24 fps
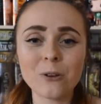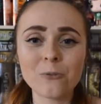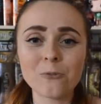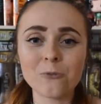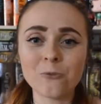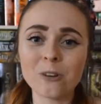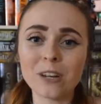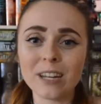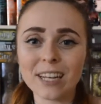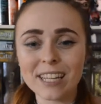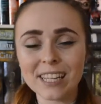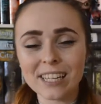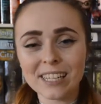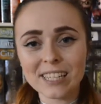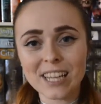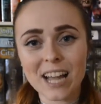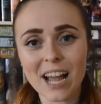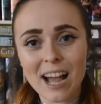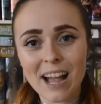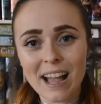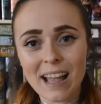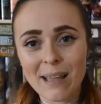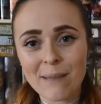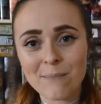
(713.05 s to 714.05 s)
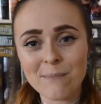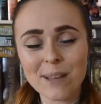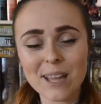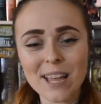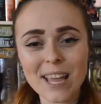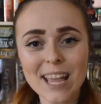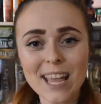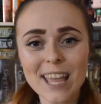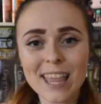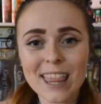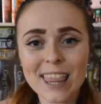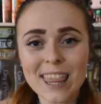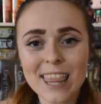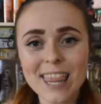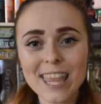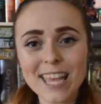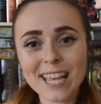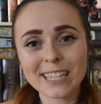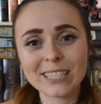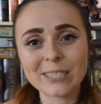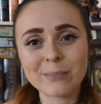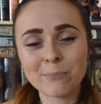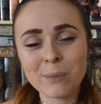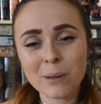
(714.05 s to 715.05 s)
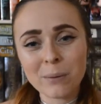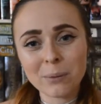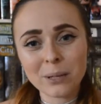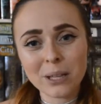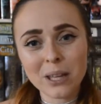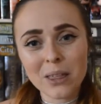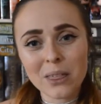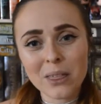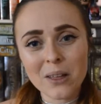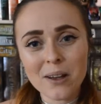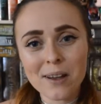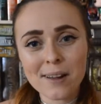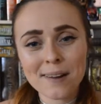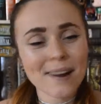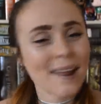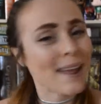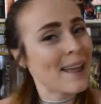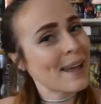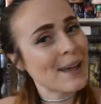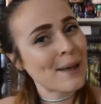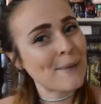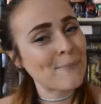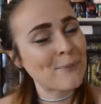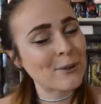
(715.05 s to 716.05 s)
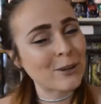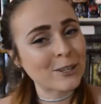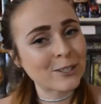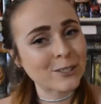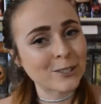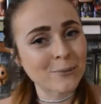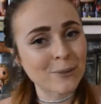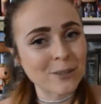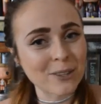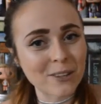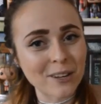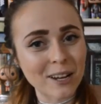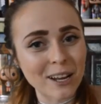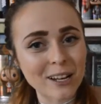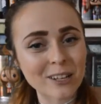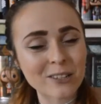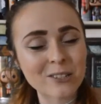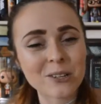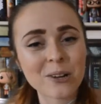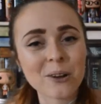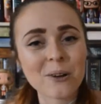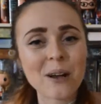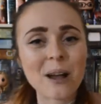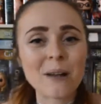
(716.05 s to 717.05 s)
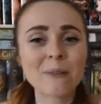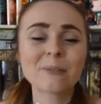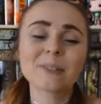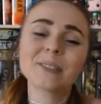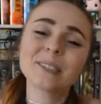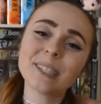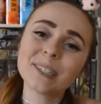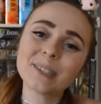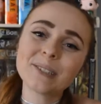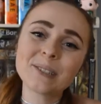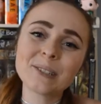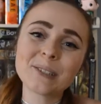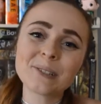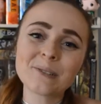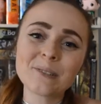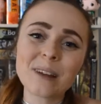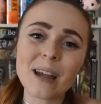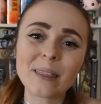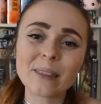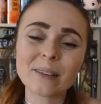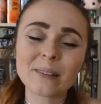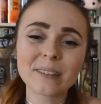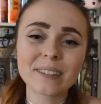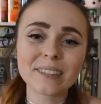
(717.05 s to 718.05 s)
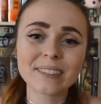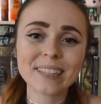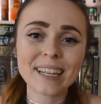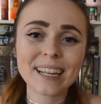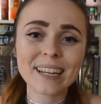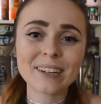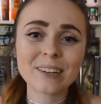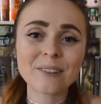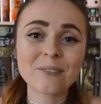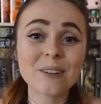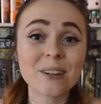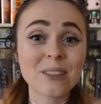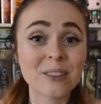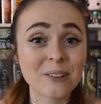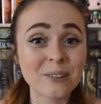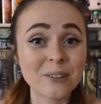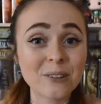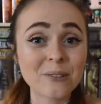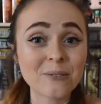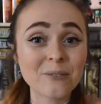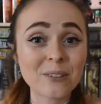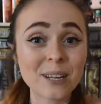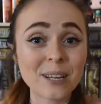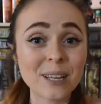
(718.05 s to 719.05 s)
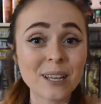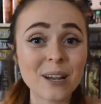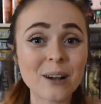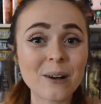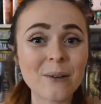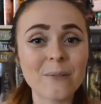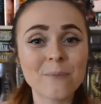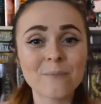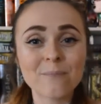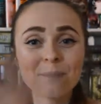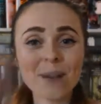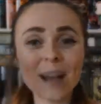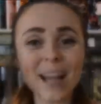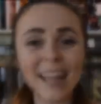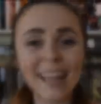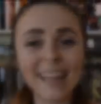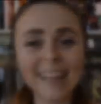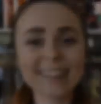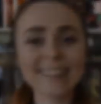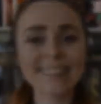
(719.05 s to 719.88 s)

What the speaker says: reading time this Bibliothon and BookTubeAthon. So I will see you sooner rather than later with a new video. Bye!